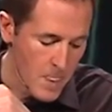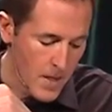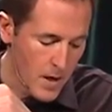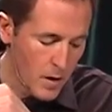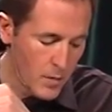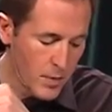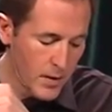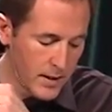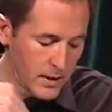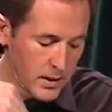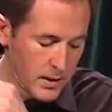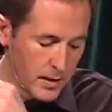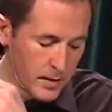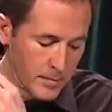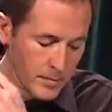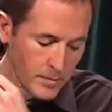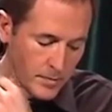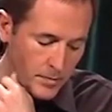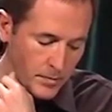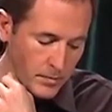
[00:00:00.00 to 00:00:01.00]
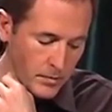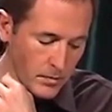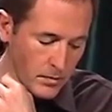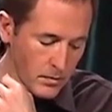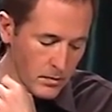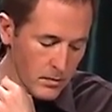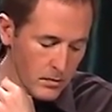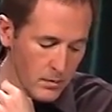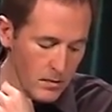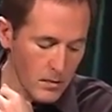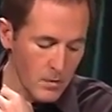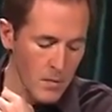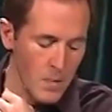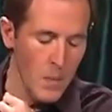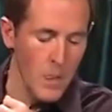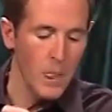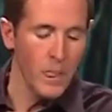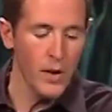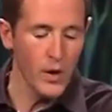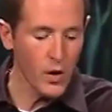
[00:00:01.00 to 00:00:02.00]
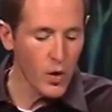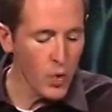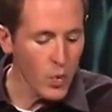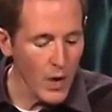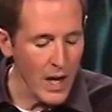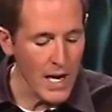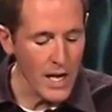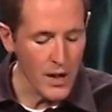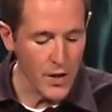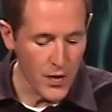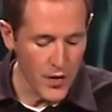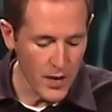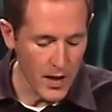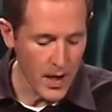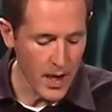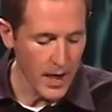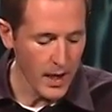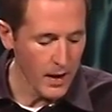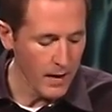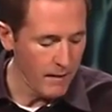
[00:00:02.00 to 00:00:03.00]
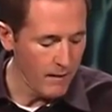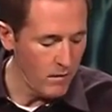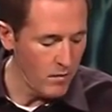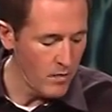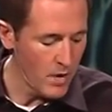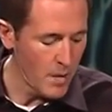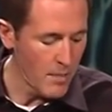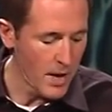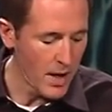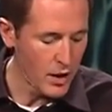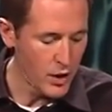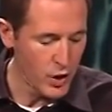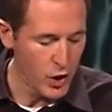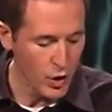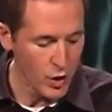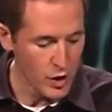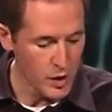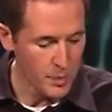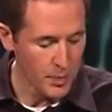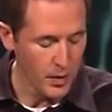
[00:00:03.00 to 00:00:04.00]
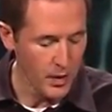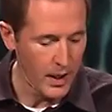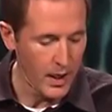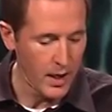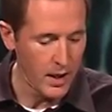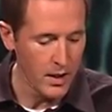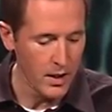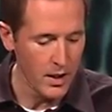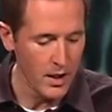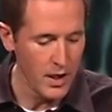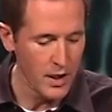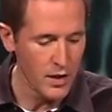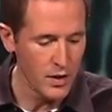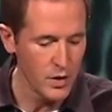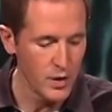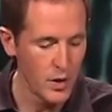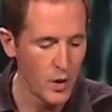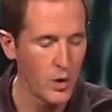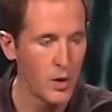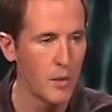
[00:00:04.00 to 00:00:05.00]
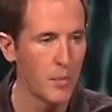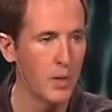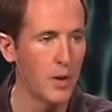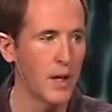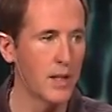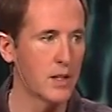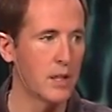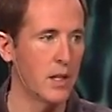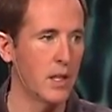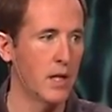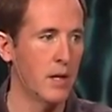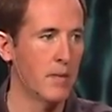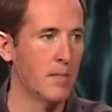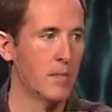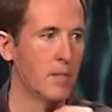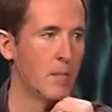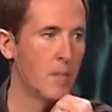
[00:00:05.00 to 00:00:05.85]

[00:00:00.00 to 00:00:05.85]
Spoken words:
Complexity. The great thing about a church plant is there's no complexity.